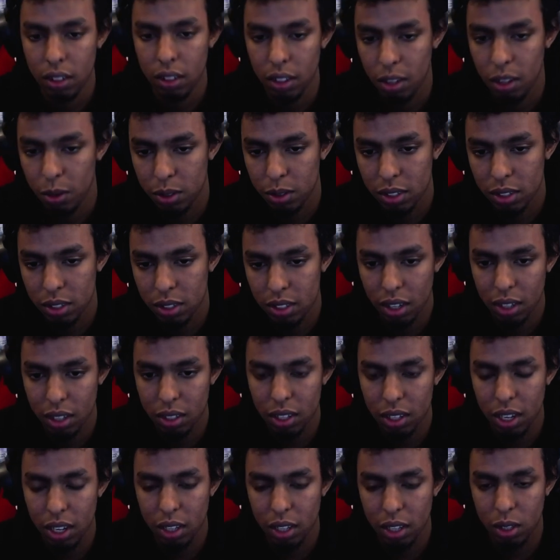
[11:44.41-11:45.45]
He was just in an
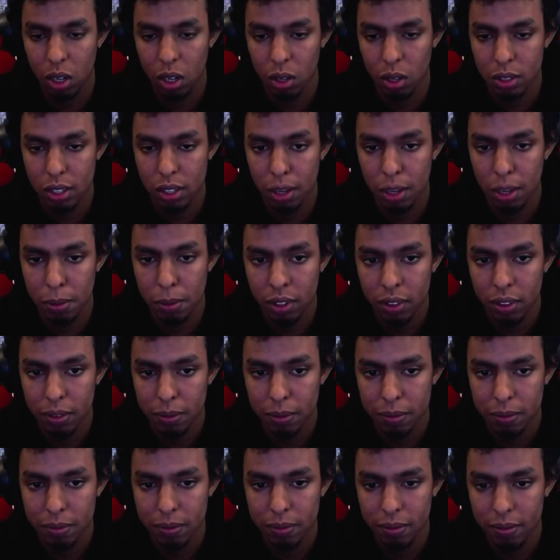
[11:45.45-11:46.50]
eternal slumber.
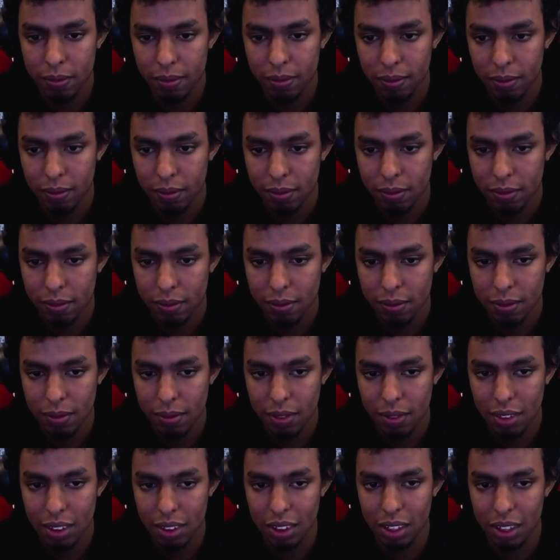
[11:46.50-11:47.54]

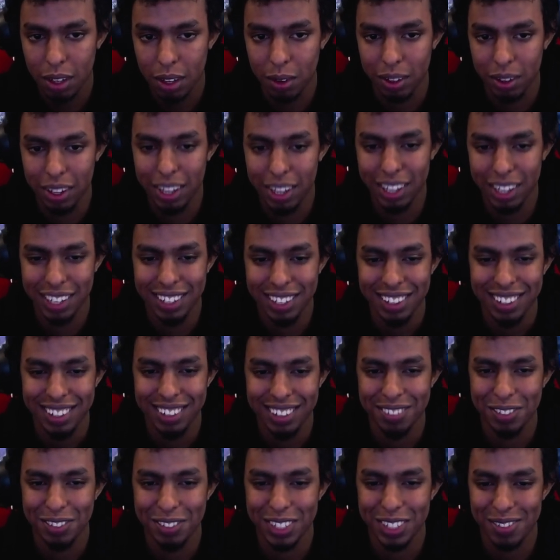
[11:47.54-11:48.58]
Literally.
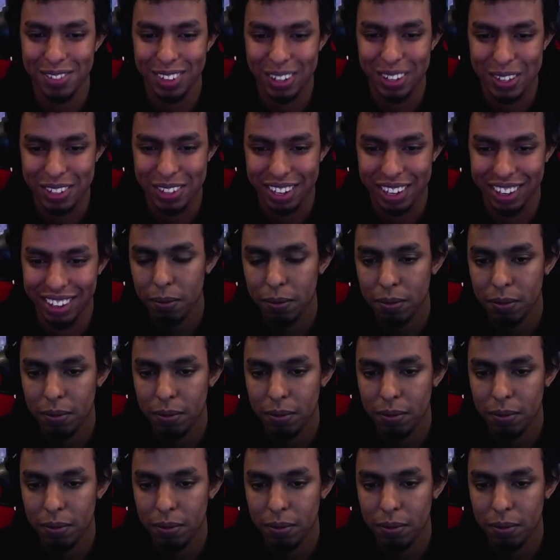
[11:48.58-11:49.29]
Put some clothes on.